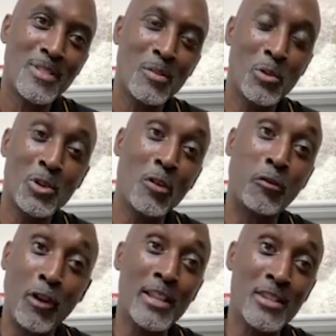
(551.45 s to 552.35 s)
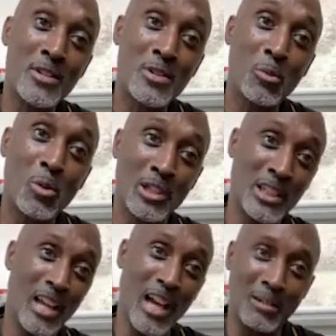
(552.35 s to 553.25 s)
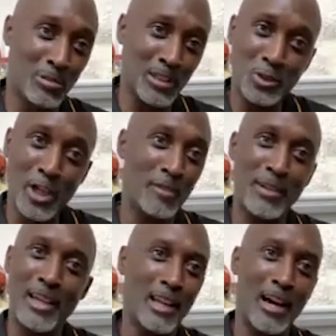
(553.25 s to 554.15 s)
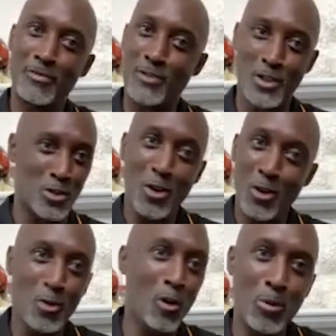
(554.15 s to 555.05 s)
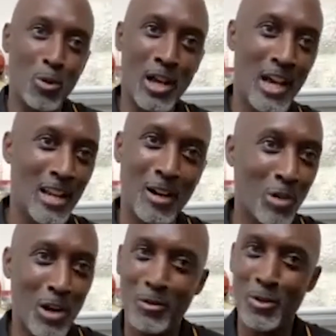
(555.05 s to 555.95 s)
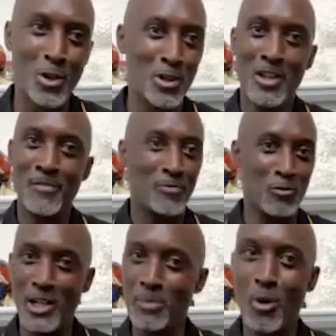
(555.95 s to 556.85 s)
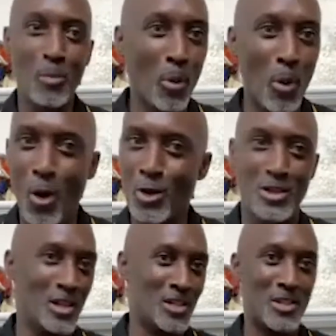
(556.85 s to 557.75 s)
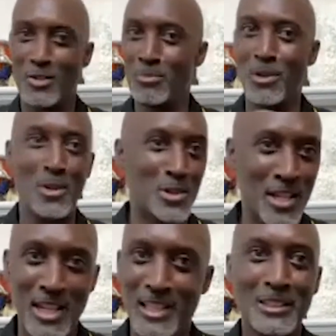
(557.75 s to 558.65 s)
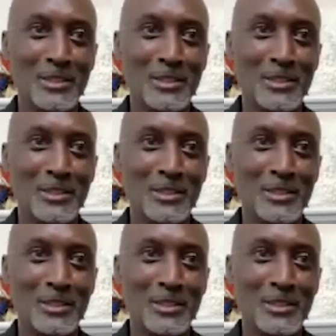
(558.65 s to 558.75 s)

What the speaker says: with your friends? What is it like in your everyday life, just normal Laila? What have you been doing? Reading more books? Are you listening to music?